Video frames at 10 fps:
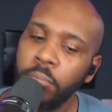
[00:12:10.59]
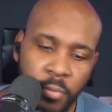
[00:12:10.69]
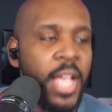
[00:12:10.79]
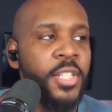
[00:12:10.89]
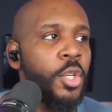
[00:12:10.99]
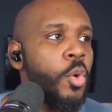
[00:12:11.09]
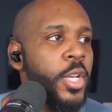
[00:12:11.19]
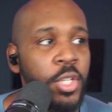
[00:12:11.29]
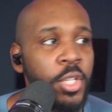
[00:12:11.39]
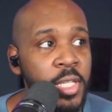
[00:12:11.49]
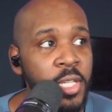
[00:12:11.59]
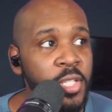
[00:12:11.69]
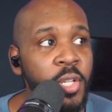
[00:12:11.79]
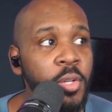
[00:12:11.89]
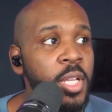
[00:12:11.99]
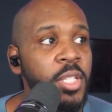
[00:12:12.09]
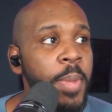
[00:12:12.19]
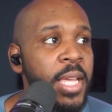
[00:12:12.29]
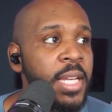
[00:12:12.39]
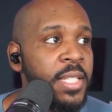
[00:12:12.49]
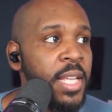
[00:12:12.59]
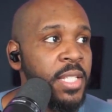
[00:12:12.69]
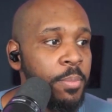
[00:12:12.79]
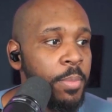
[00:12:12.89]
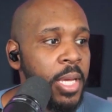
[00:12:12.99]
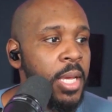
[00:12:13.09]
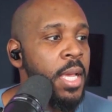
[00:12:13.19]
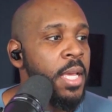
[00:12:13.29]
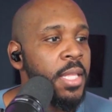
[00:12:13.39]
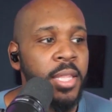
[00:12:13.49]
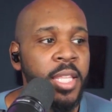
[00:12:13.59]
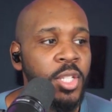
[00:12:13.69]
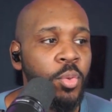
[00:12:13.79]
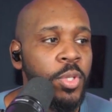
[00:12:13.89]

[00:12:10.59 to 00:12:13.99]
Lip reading: That's the question, because it still doesn't make any sense to me that this would